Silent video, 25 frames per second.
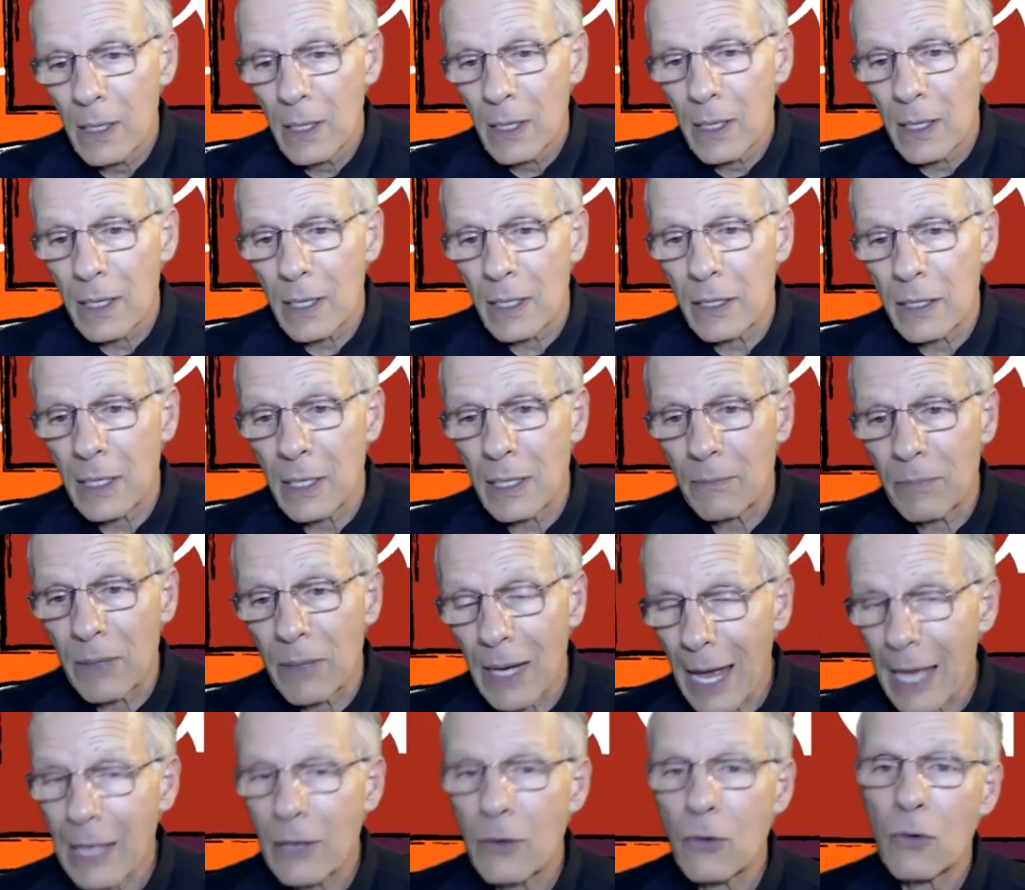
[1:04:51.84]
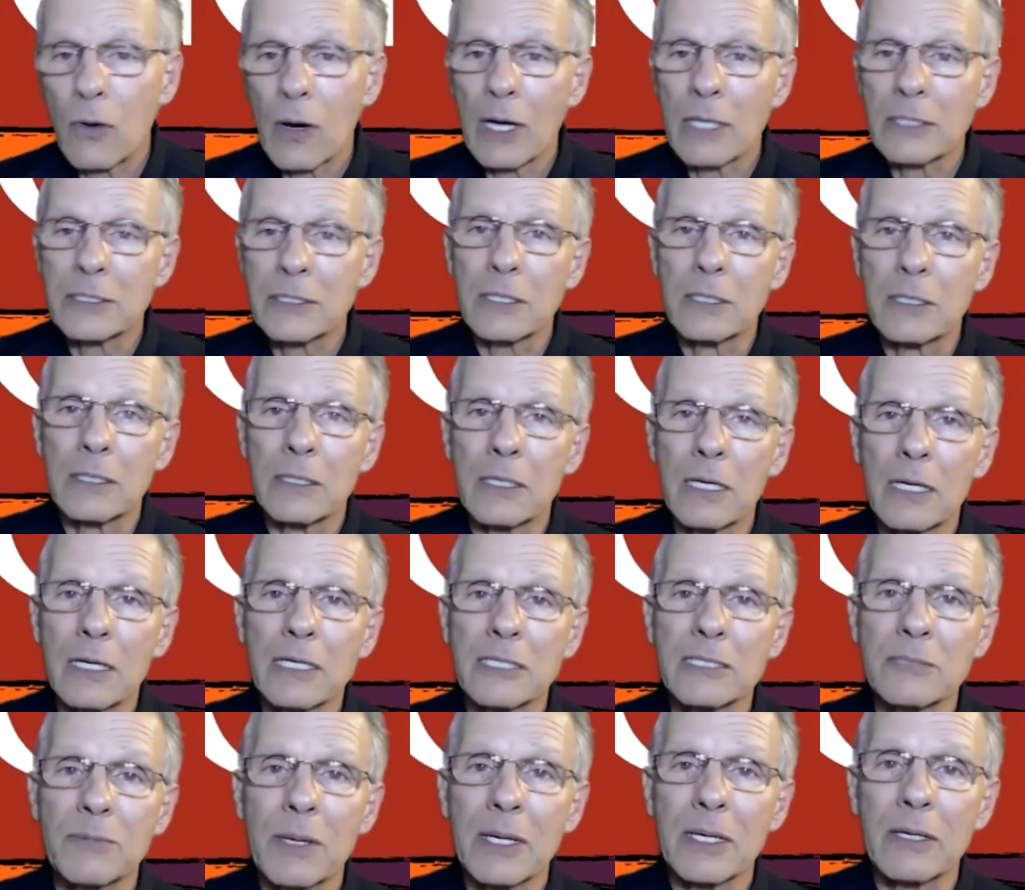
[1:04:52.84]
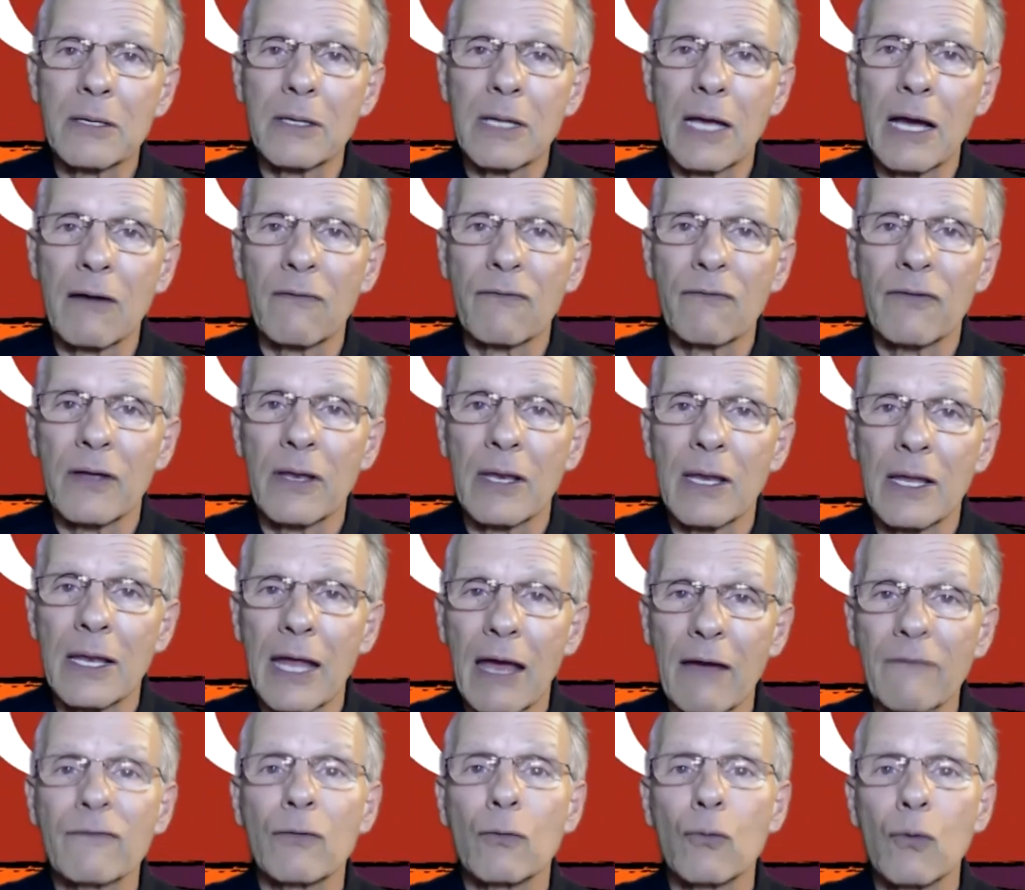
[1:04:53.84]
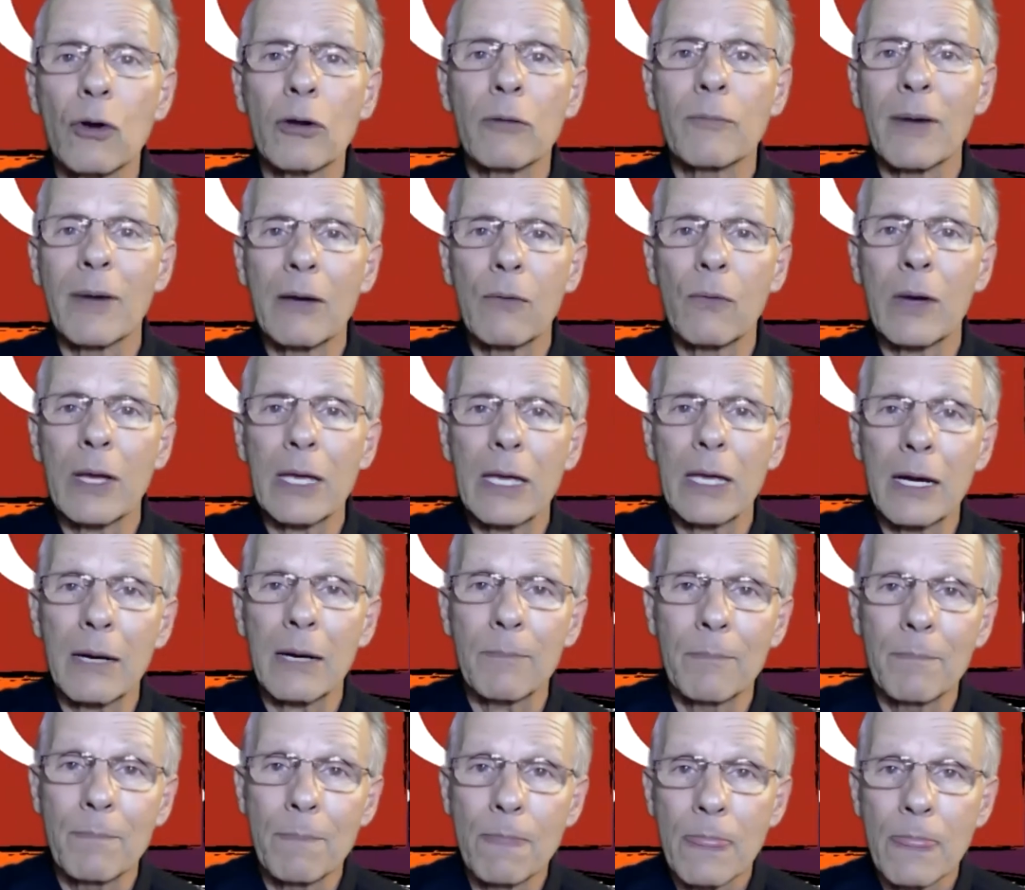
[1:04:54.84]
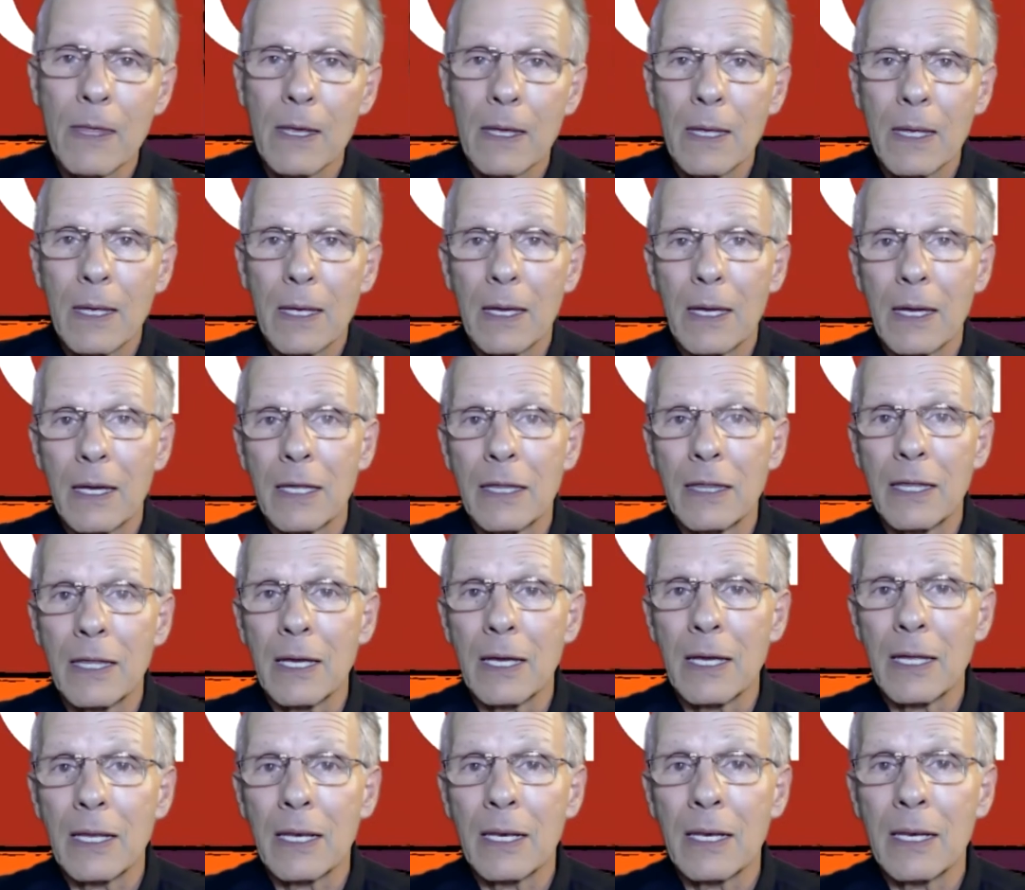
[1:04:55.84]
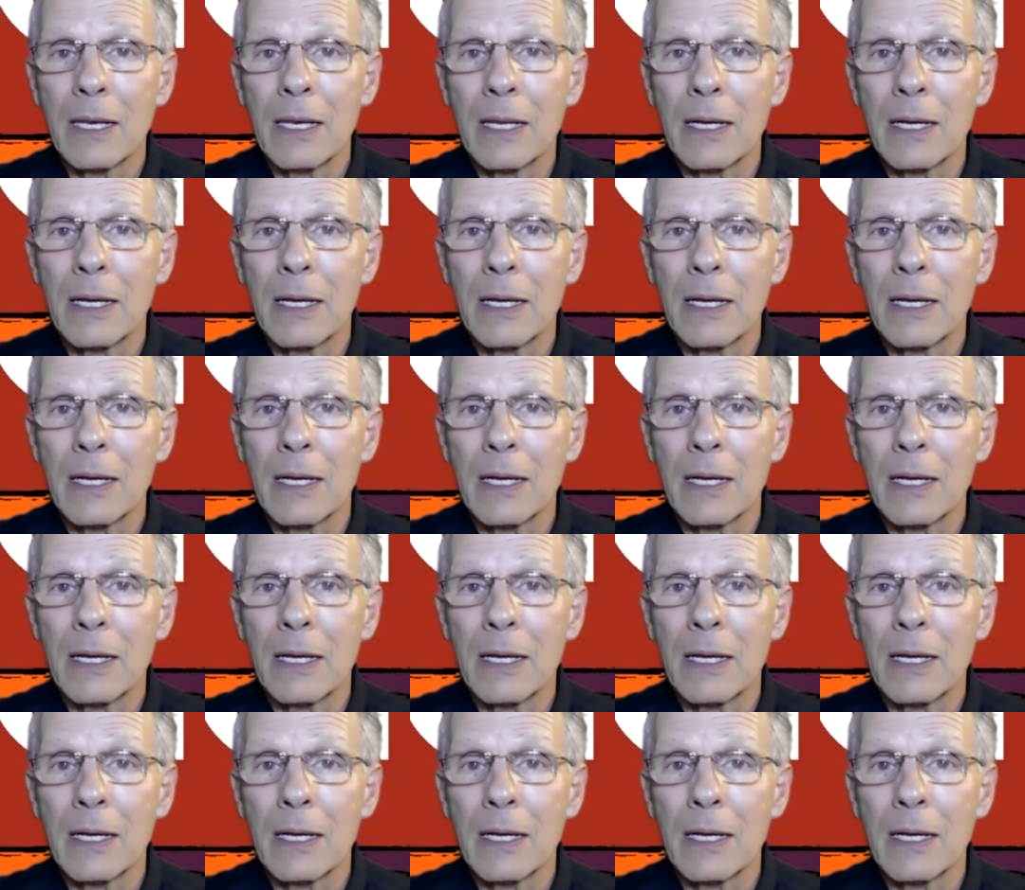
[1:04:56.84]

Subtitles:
And then, but I knew I was the youngest man in the outfit and I'd have to work my way up. And then,